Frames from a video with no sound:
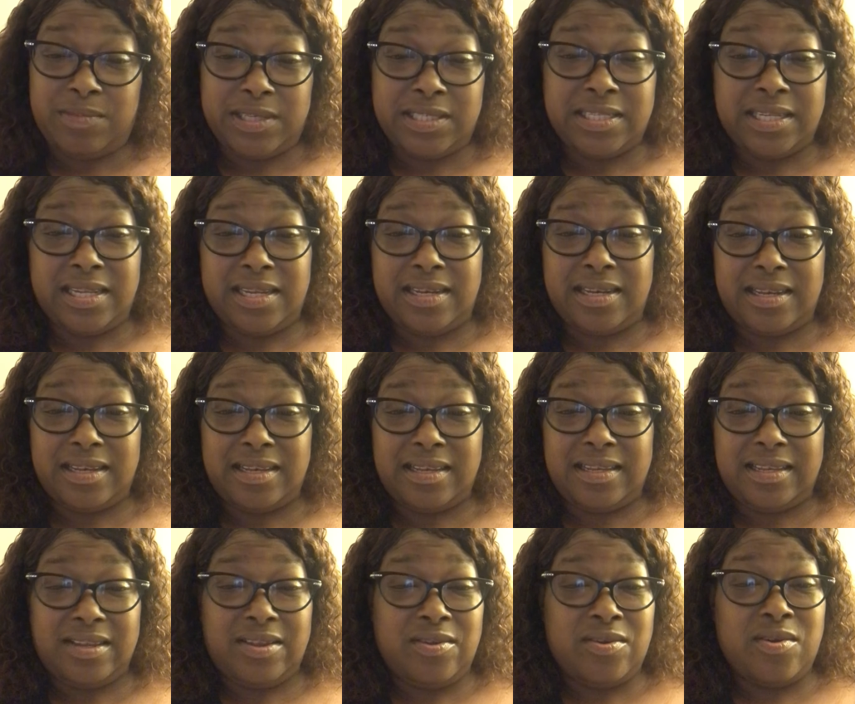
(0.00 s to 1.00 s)
But then
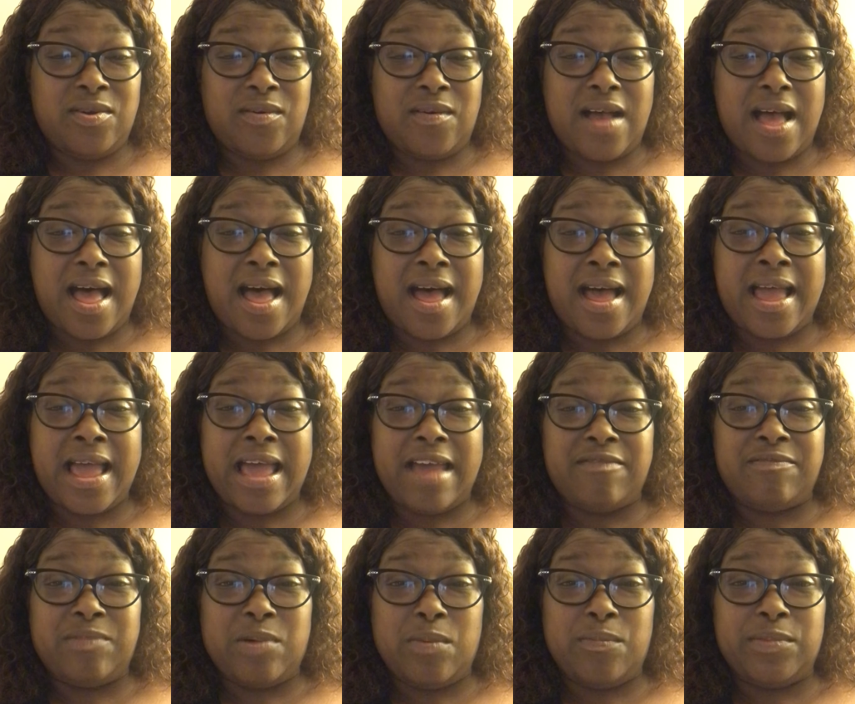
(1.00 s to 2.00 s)
I
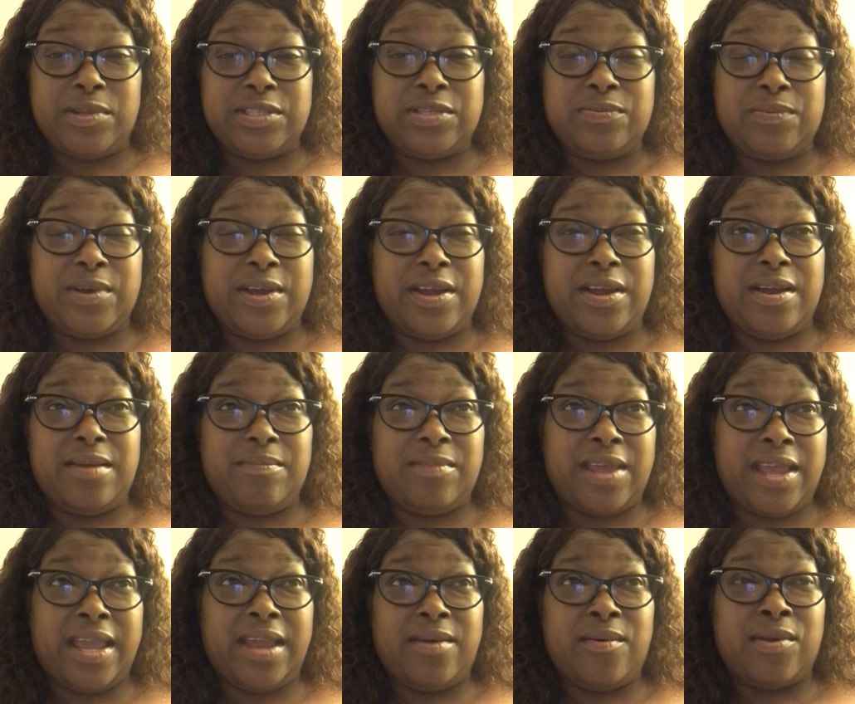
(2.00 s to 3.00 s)
have moments where I'm
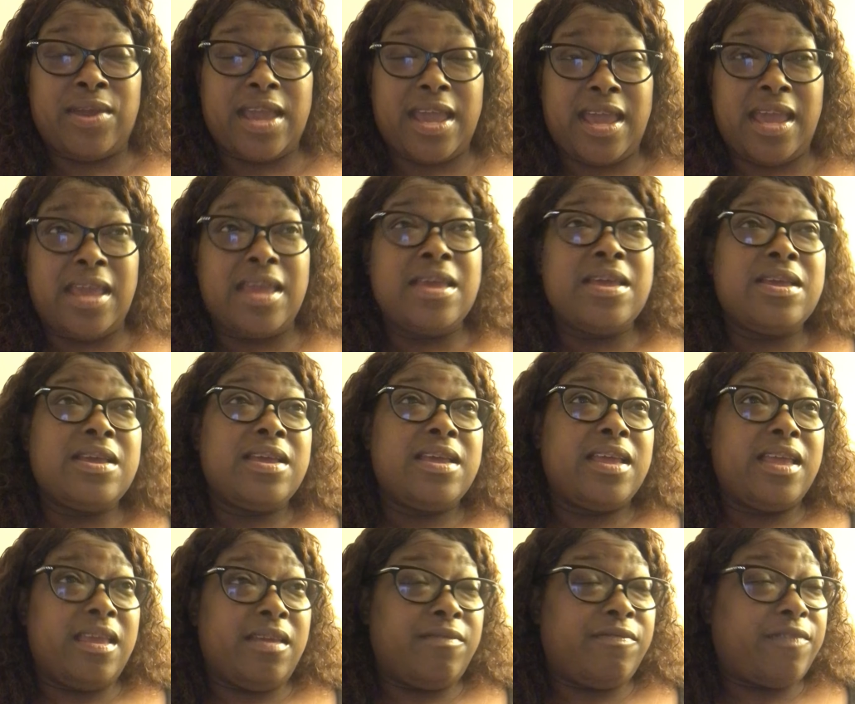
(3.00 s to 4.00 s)
like, okay,
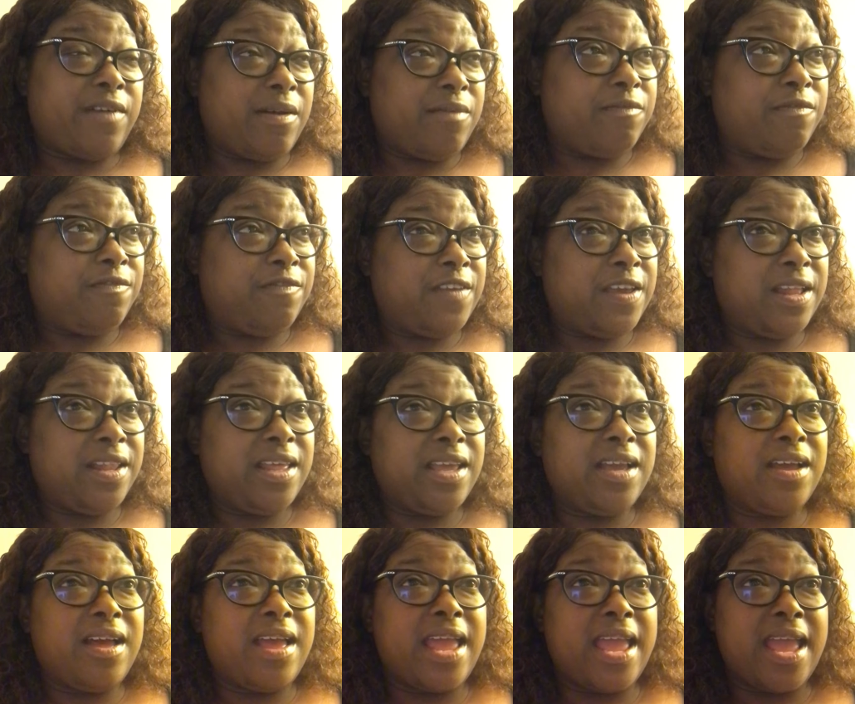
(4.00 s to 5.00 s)
if I'm feeling
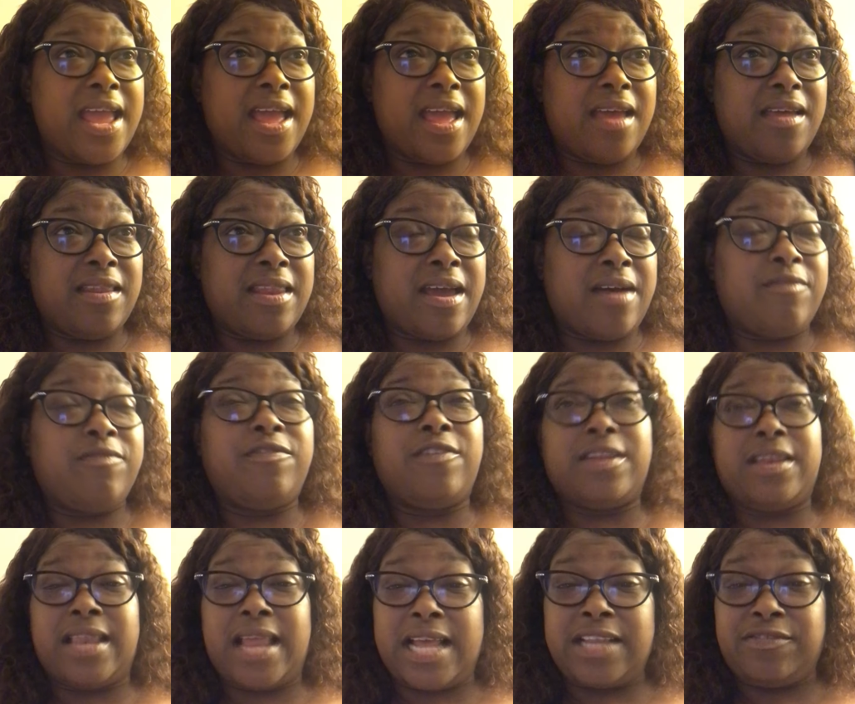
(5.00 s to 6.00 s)
now
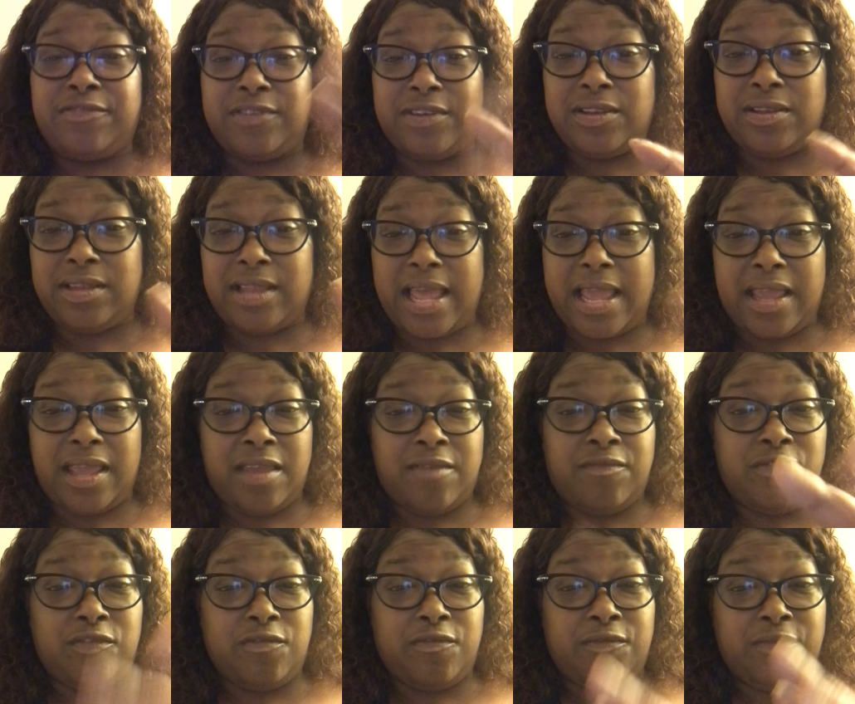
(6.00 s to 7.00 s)
for that's for like
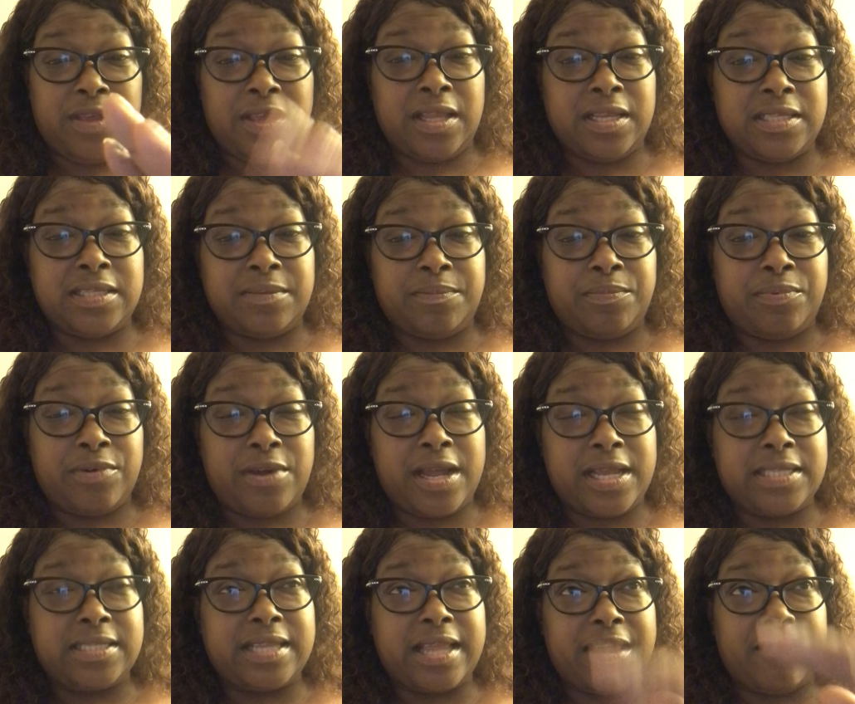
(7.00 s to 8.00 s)
if you get
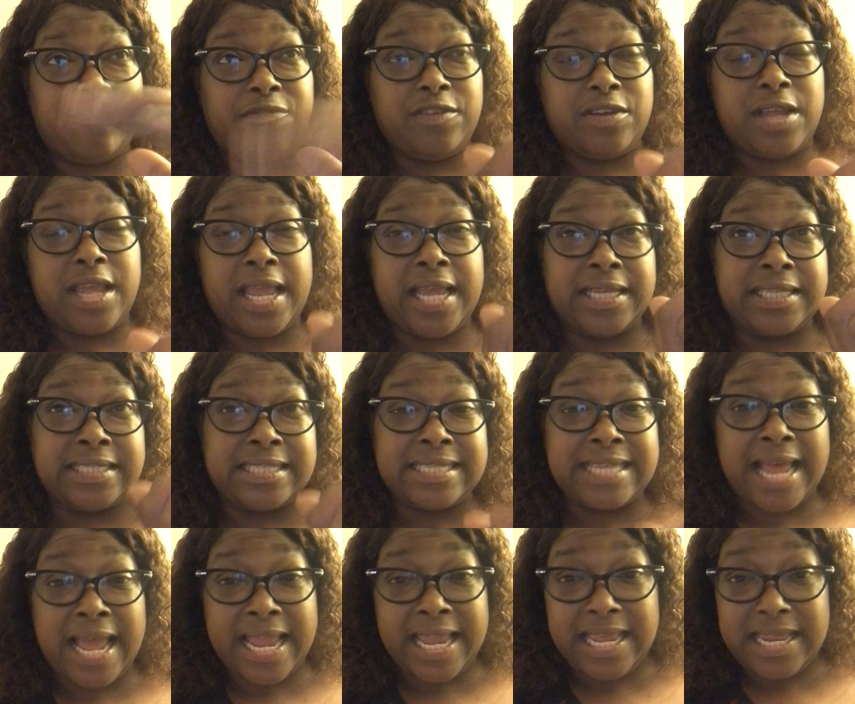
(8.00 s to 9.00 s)
depressed, like for
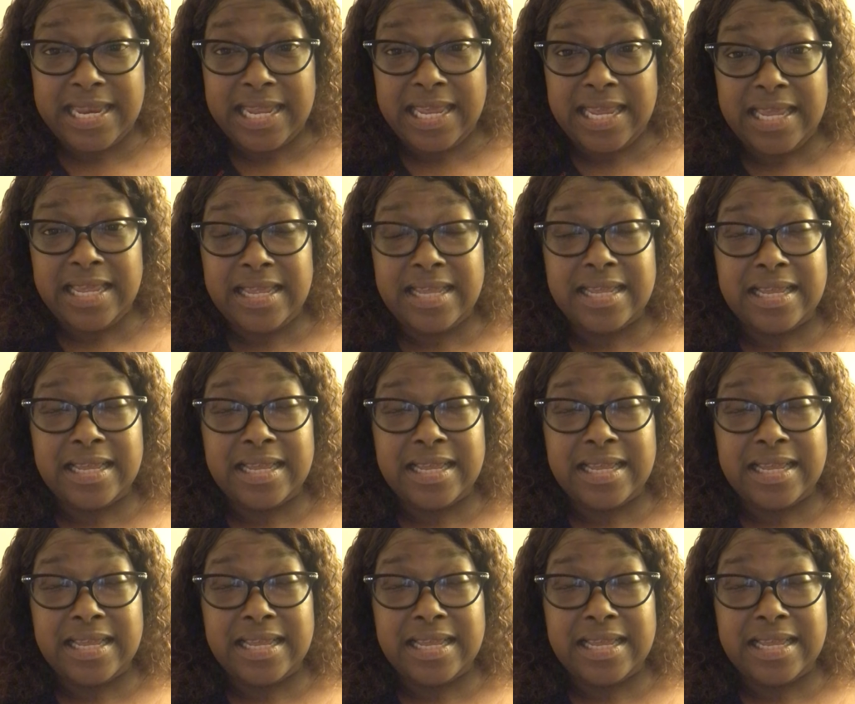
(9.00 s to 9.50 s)
anxiety,